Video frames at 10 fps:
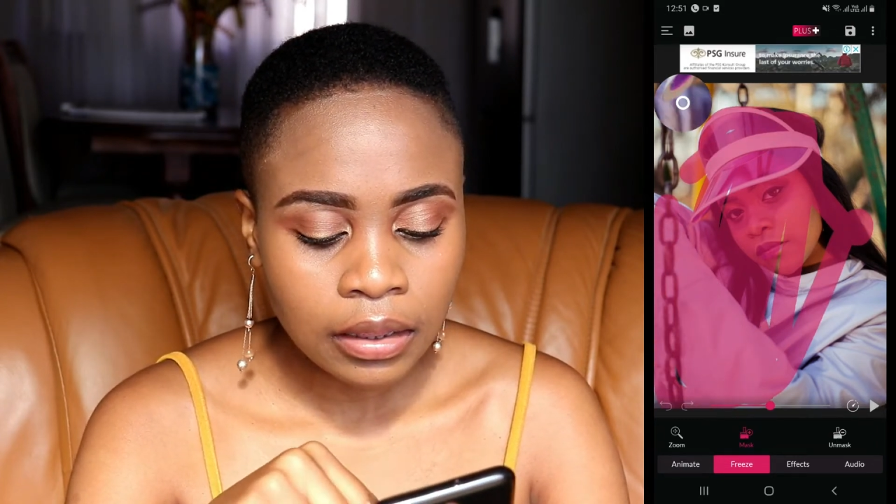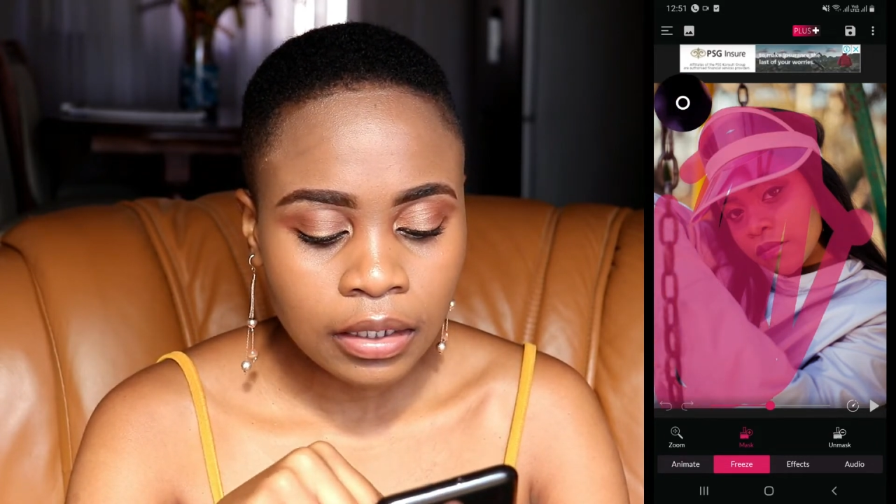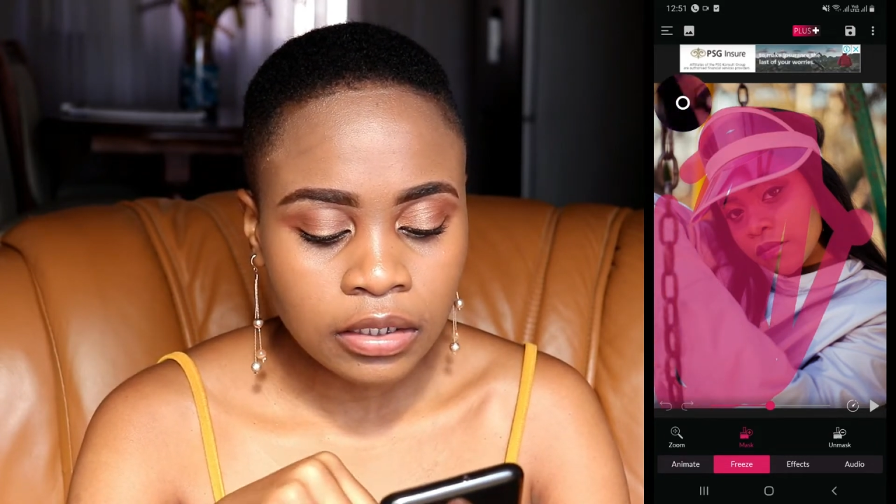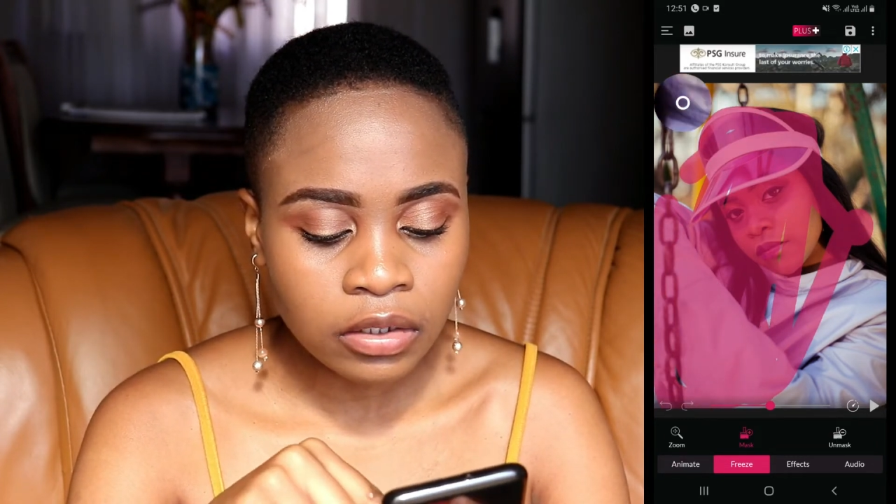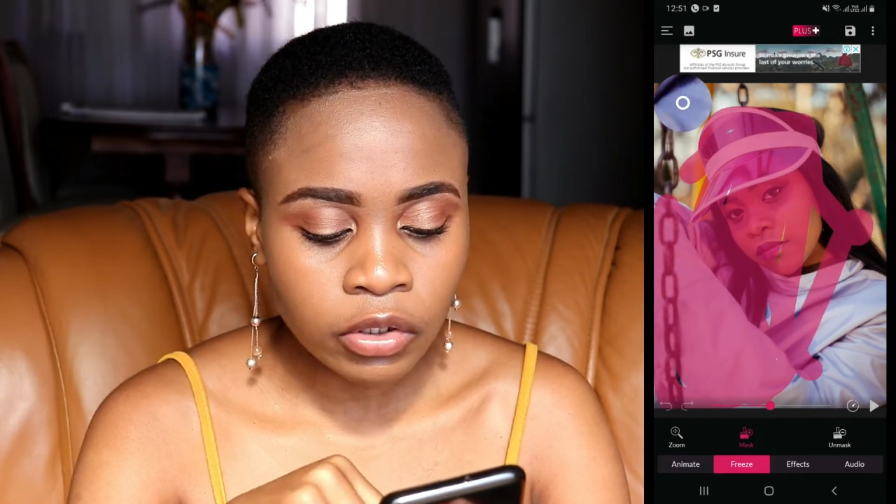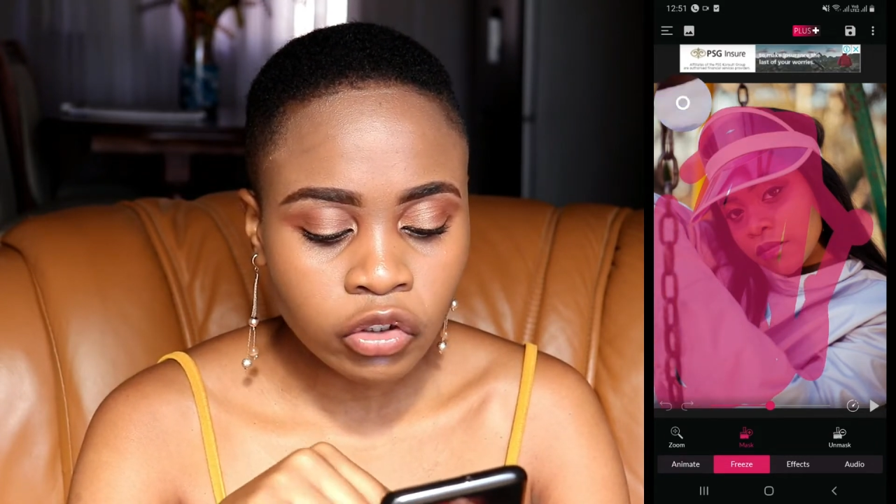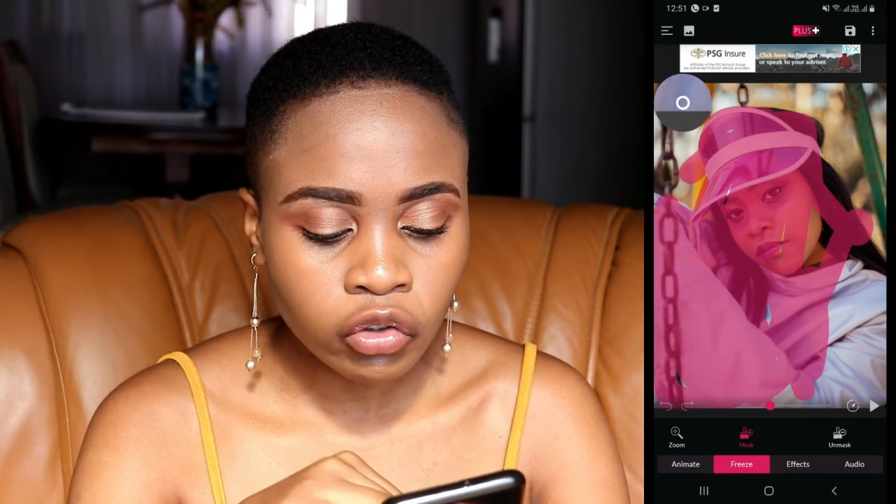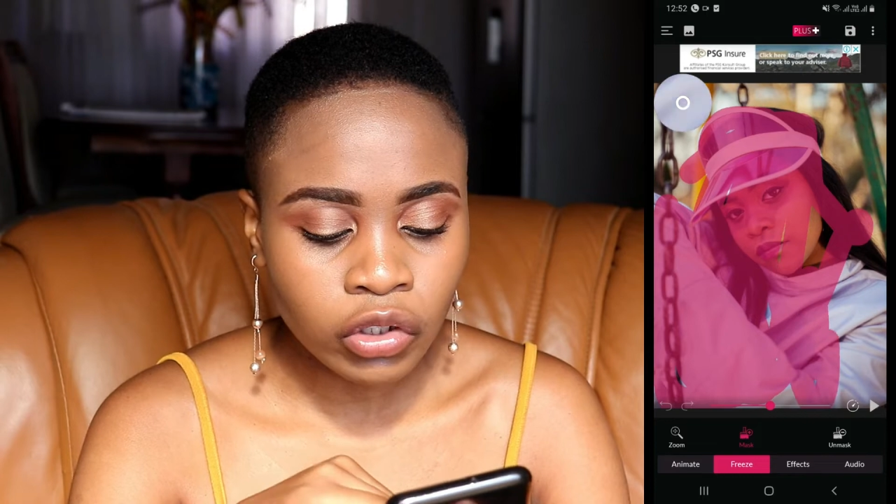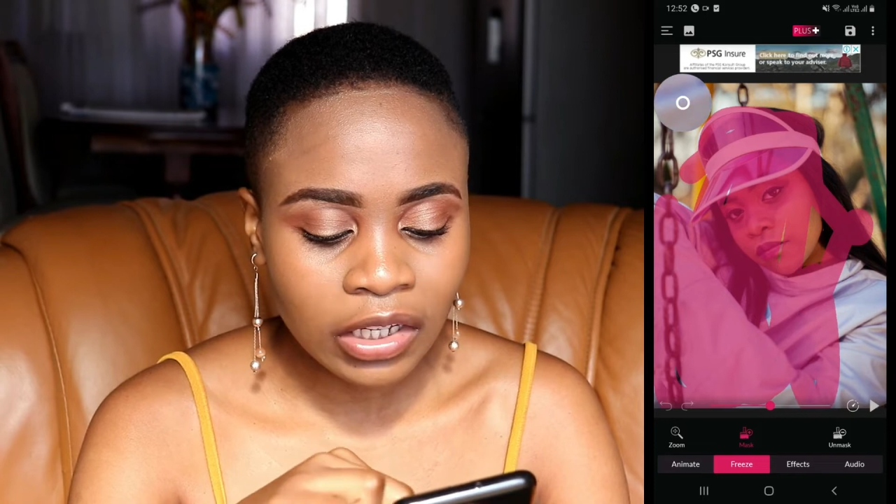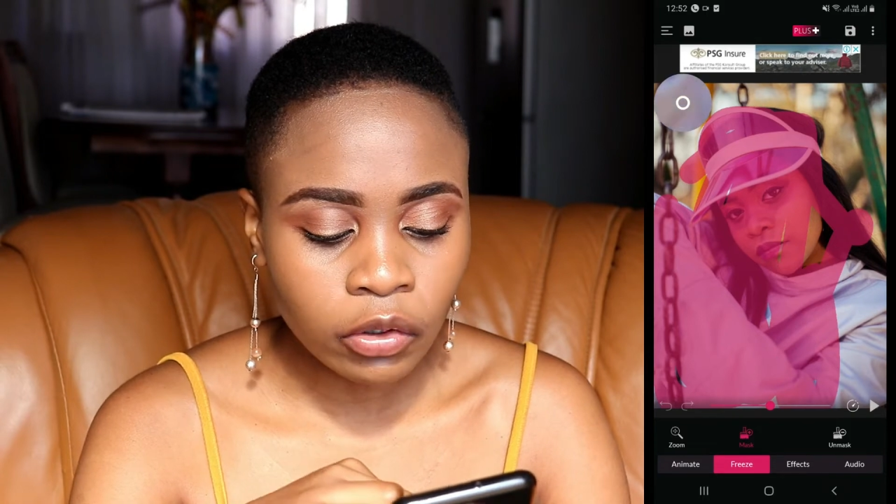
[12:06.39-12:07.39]
this is what
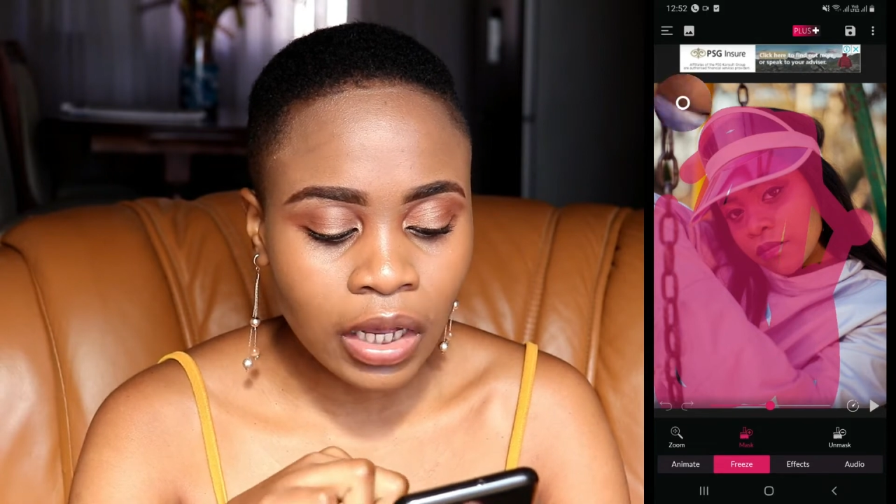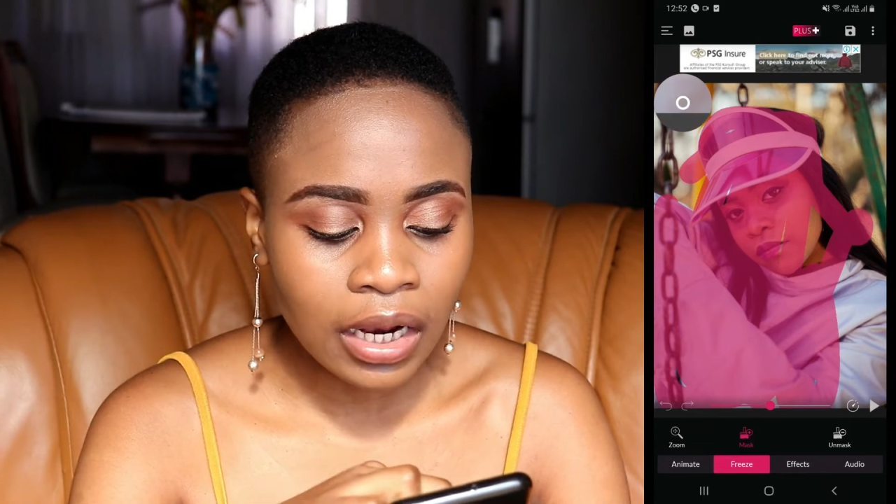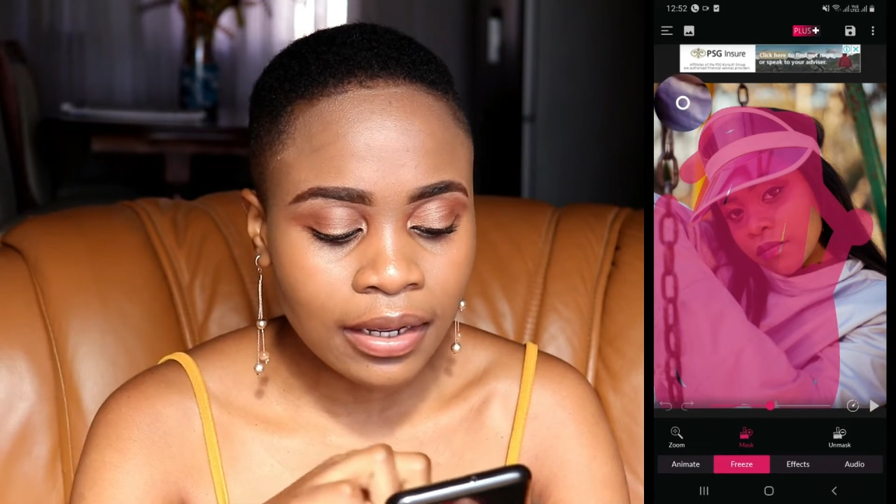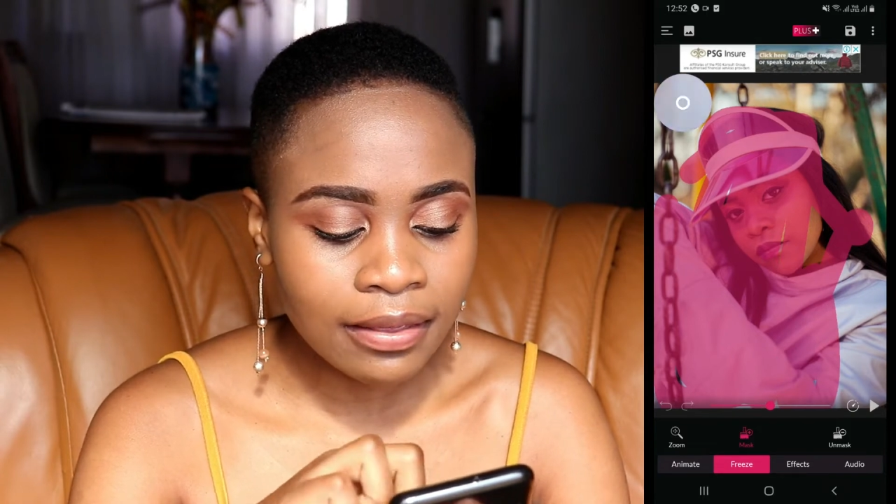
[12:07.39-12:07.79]
you like, you color